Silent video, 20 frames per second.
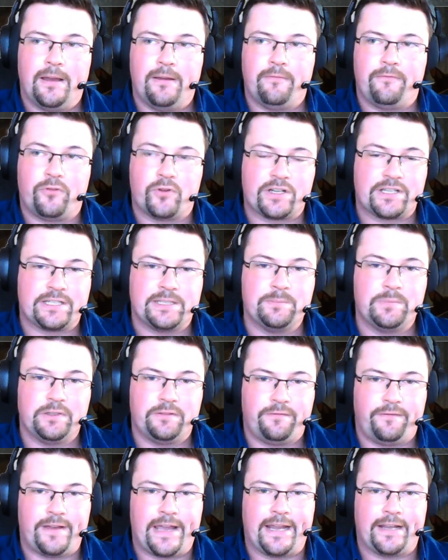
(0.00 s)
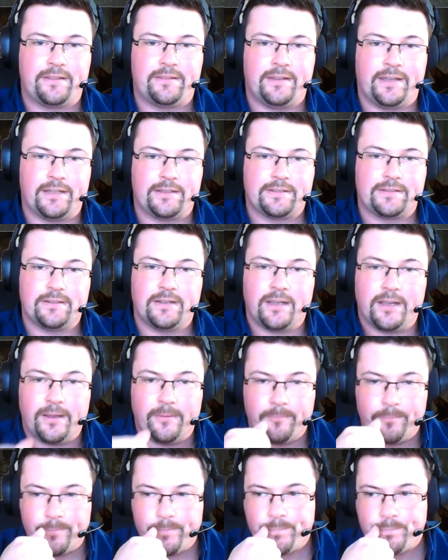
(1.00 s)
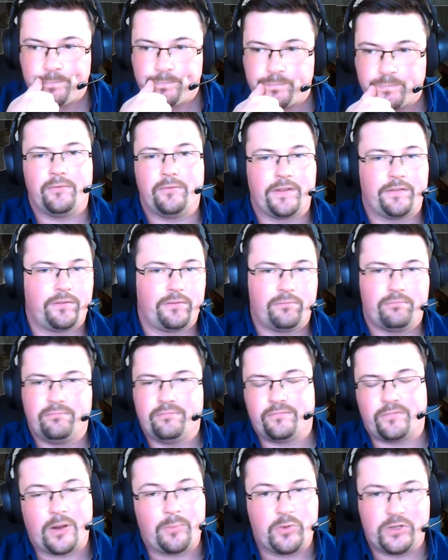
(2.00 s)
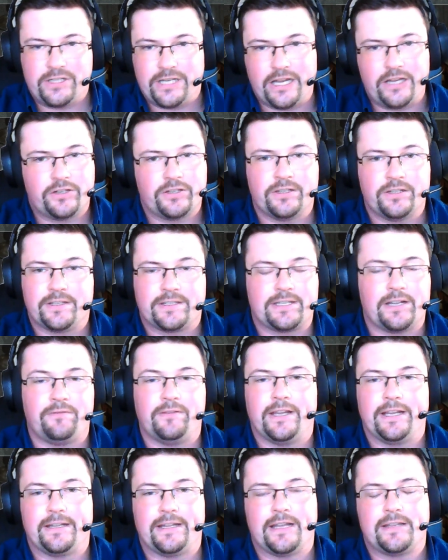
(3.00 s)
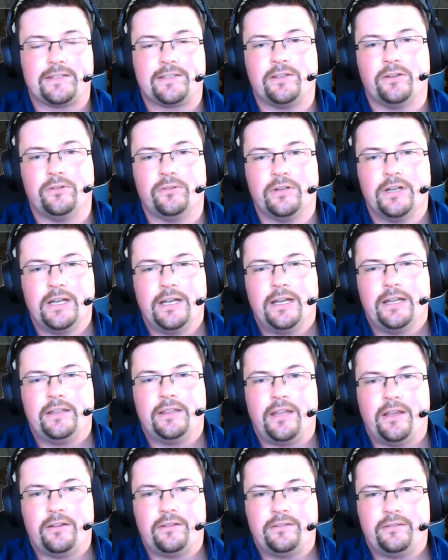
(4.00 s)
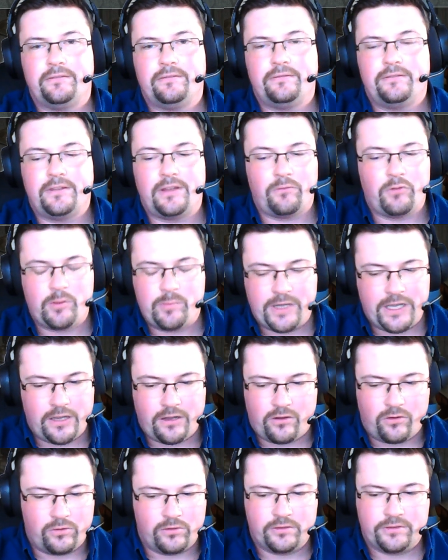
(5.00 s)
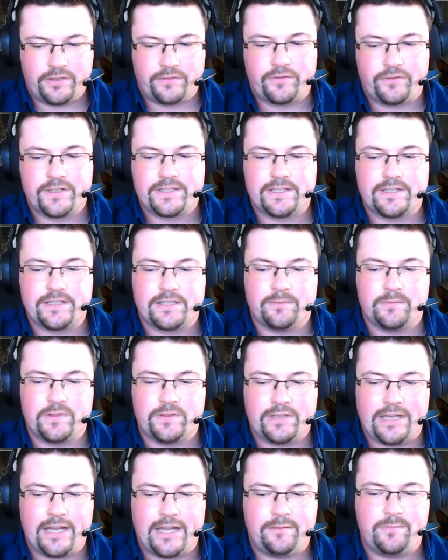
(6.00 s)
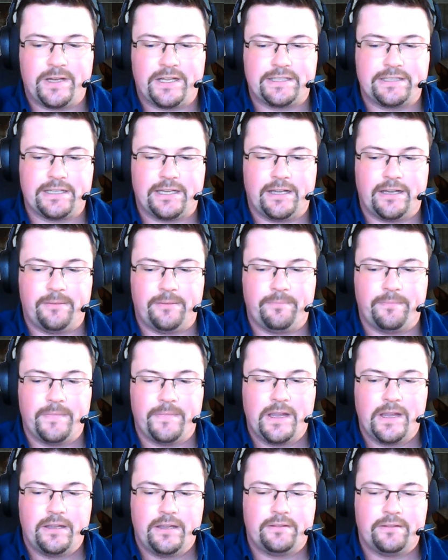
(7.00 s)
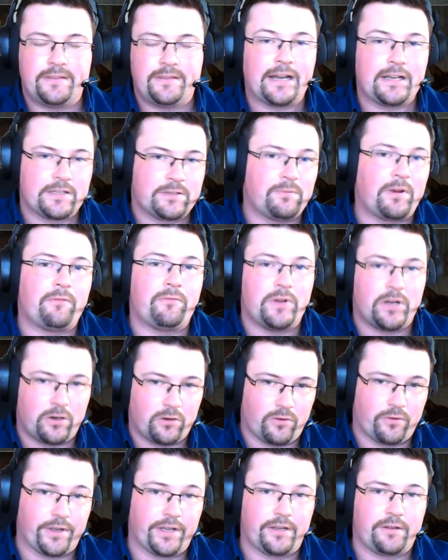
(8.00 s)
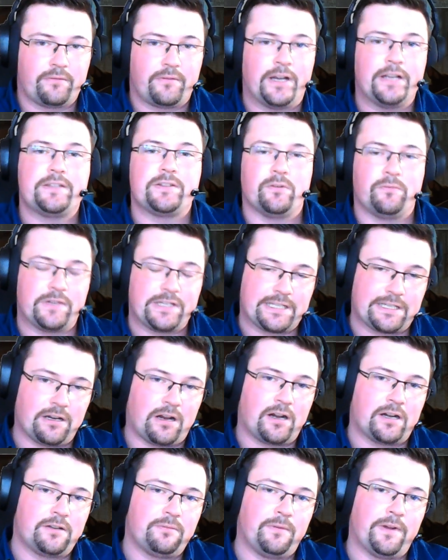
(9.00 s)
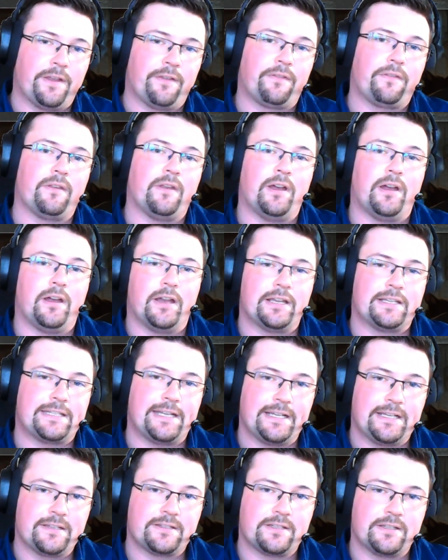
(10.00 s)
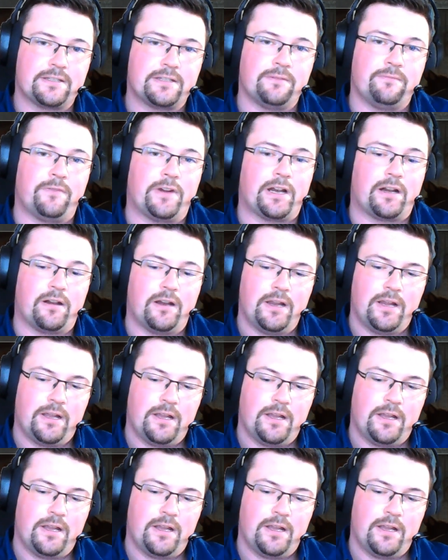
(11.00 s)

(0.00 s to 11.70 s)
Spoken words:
for the simple fact that with reputation and stuff like that. So there will be a whole different system to that, but that is where we're going, right? So we start with a staking system where